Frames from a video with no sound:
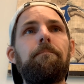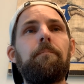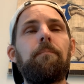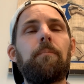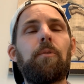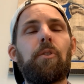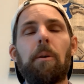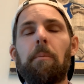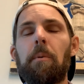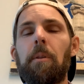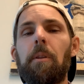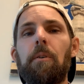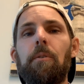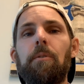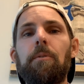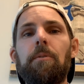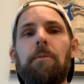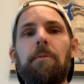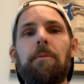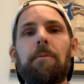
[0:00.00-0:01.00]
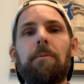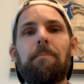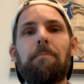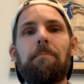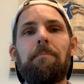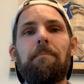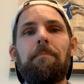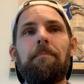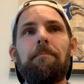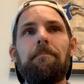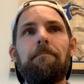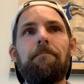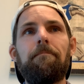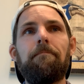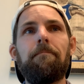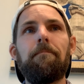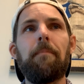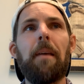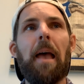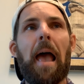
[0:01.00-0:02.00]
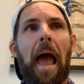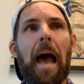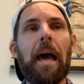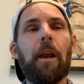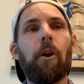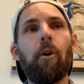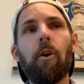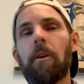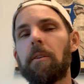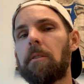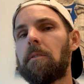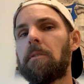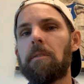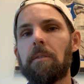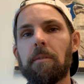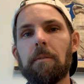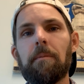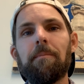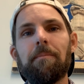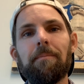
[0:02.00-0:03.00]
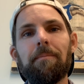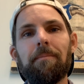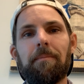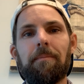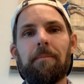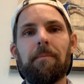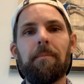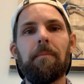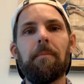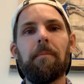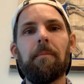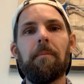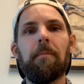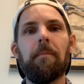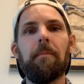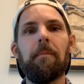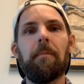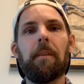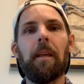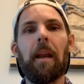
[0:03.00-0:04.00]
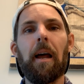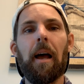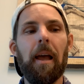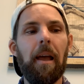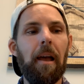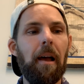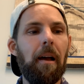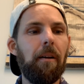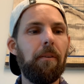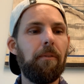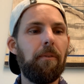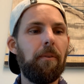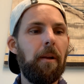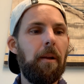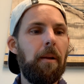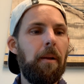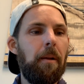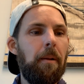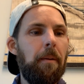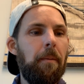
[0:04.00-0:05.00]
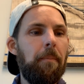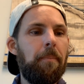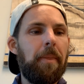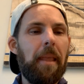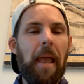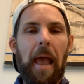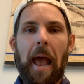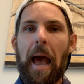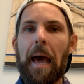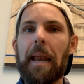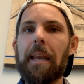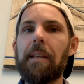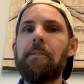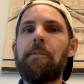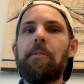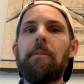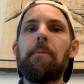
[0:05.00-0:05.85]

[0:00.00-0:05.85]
some of those add-ons that I have added to